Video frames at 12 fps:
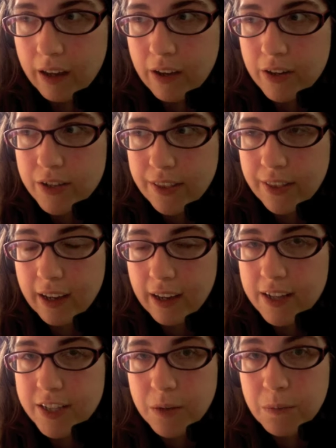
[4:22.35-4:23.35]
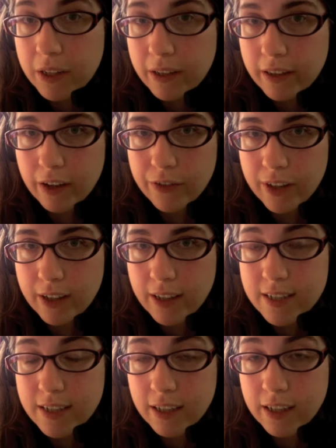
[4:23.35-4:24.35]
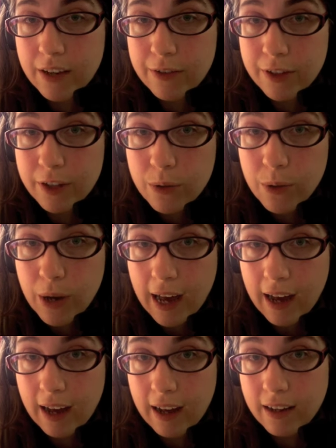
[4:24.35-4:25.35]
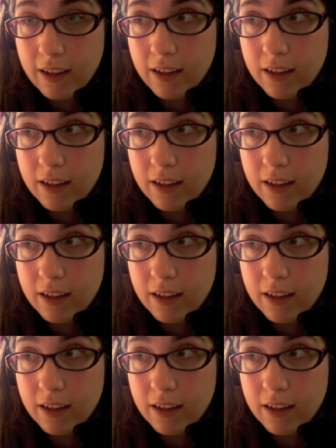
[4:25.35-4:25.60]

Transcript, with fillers: Here's the thing it's completely unrealistic. If you had